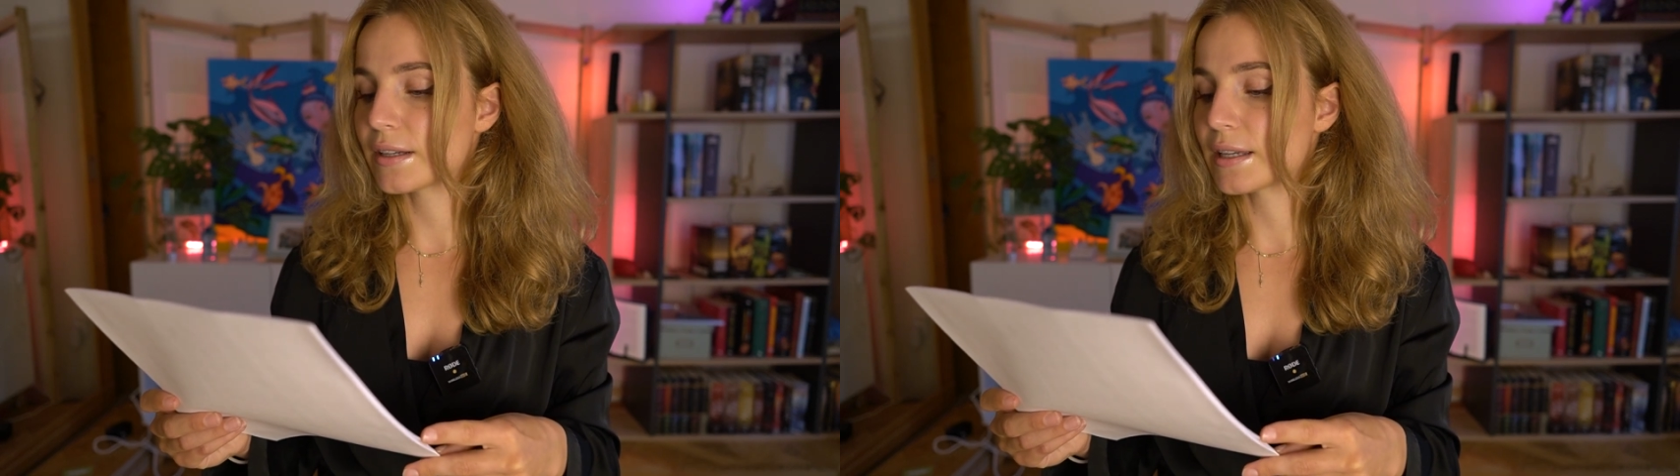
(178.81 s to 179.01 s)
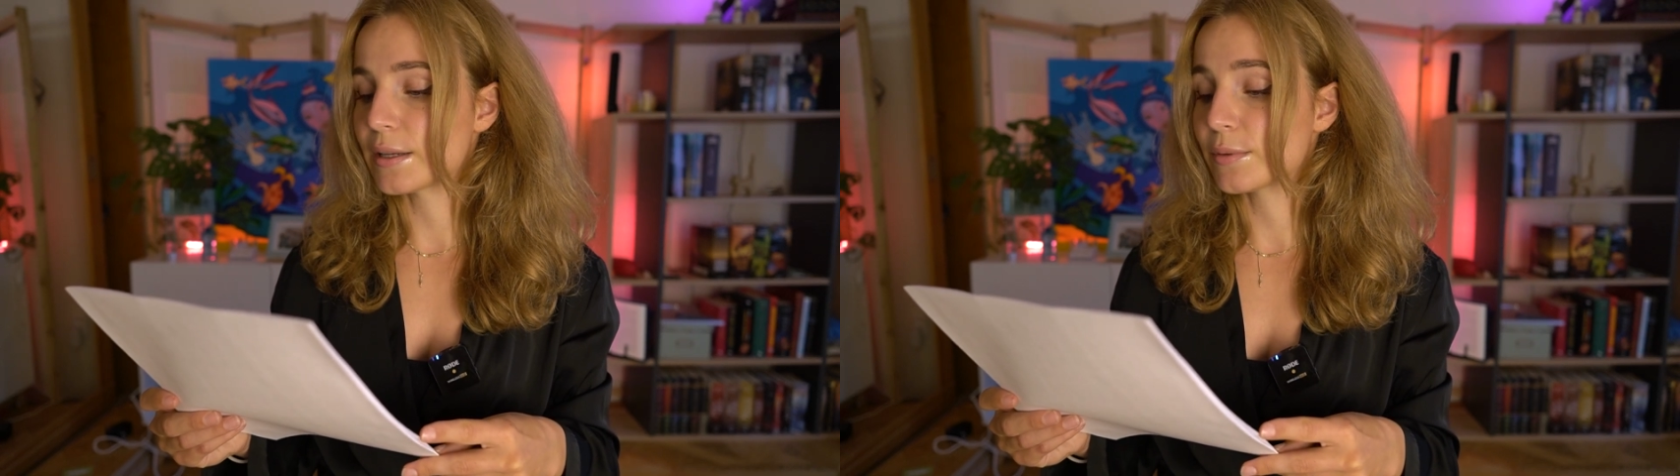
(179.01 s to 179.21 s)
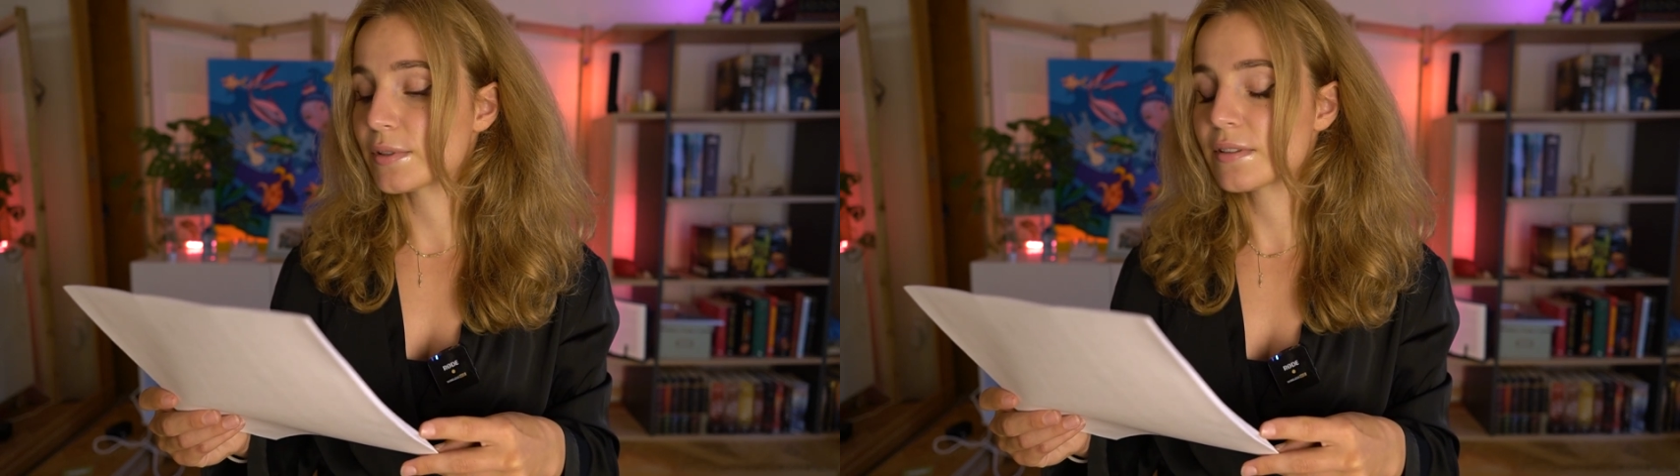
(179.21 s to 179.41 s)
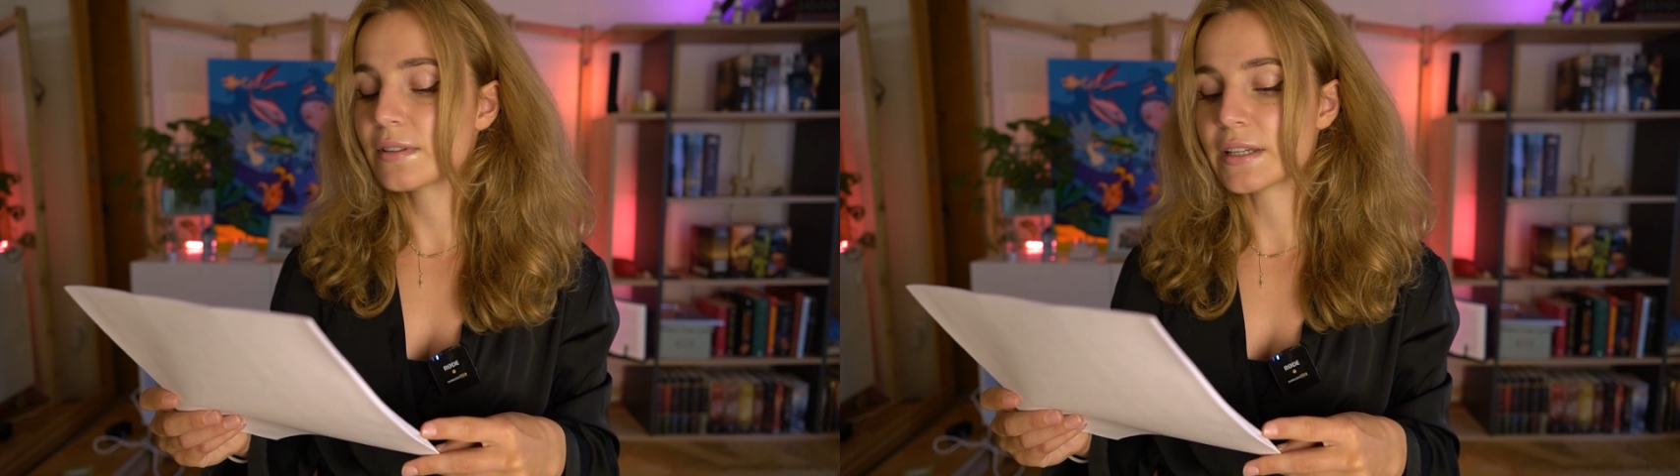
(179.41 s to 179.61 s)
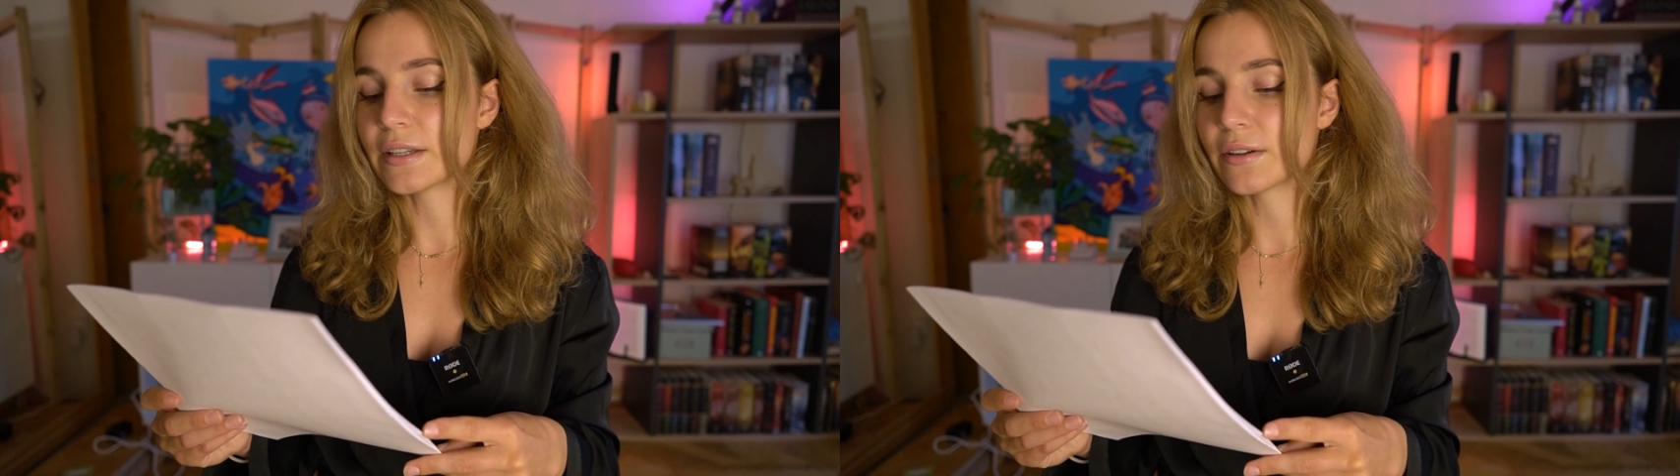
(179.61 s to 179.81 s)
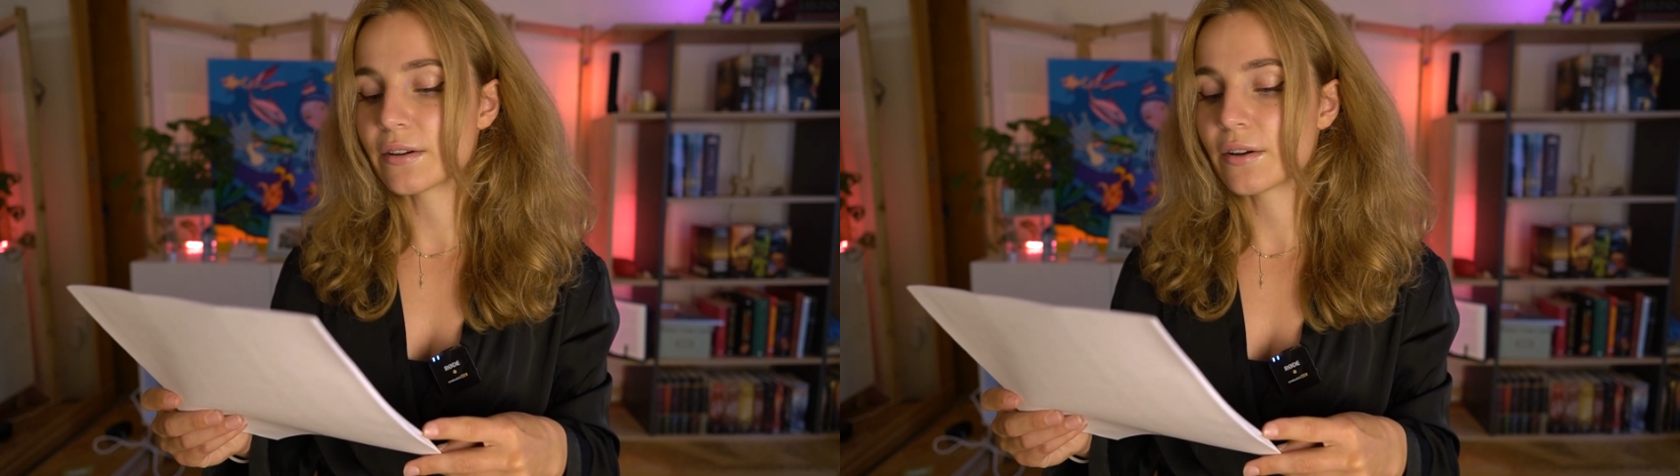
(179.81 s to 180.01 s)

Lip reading: he was the leader